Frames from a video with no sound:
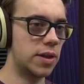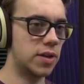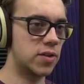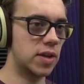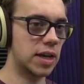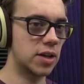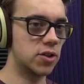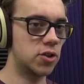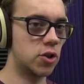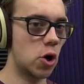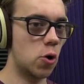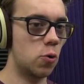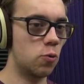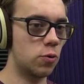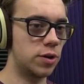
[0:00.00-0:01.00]
this thing is
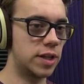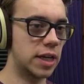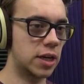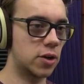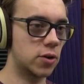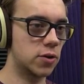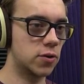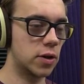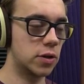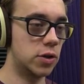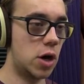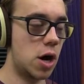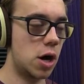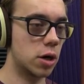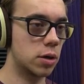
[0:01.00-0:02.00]
so ridiculously
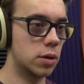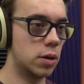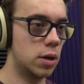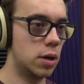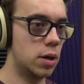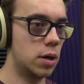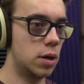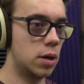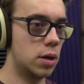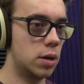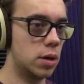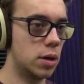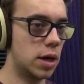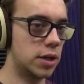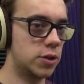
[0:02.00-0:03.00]
long?
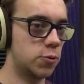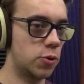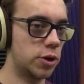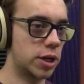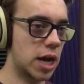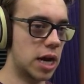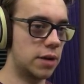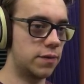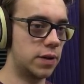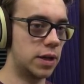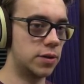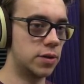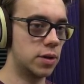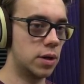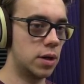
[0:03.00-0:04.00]
I swear to God if it
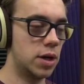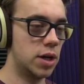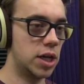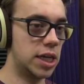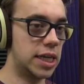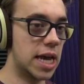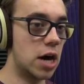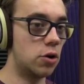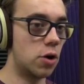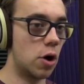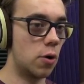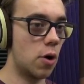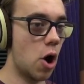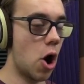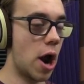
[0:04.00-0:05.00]
is.
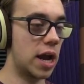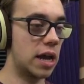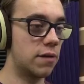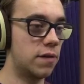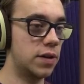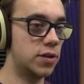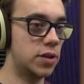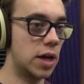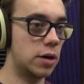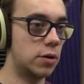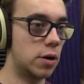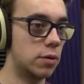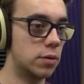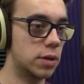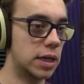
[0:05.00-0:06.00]
Yellow. Alright, if it's
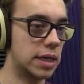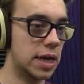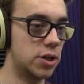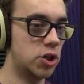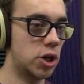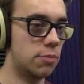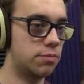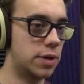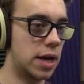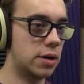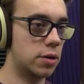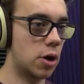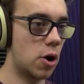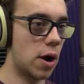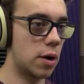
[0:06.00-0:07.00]
yellow. Can I jump
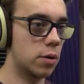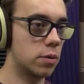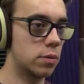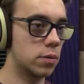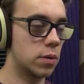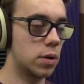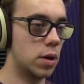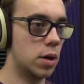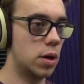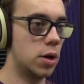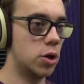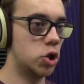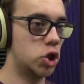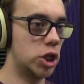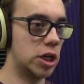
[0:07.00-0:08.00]
down? Alright.
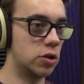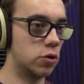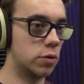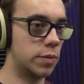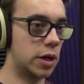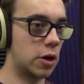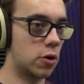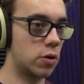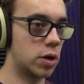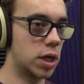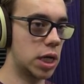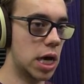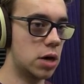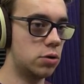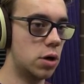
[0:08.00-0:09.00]
Cheating a little bit here.
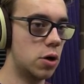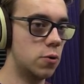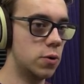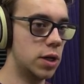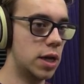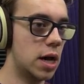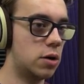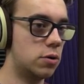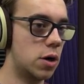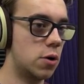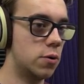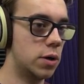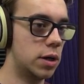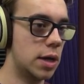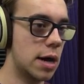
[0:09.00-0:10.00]
Yellow,
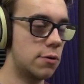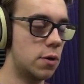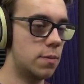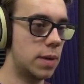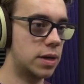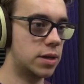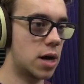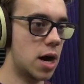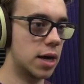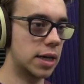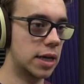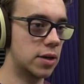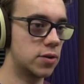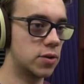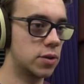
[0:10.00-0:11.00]
yellow, yellow my
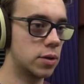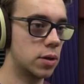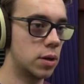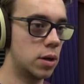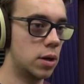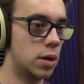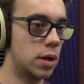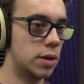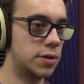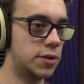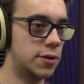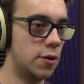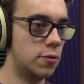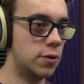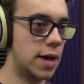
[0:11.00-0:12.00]
doggies. It's
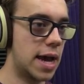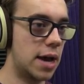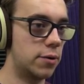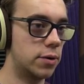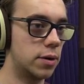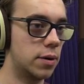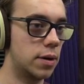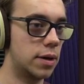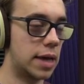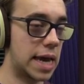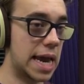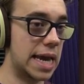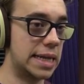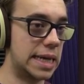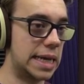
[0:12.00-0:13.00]
so loud.
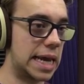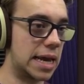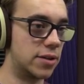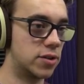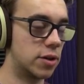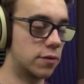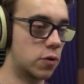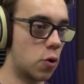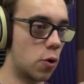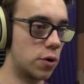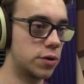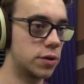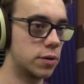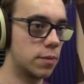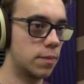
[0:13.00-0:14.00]
And it is, of
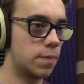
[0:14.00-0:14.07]
course.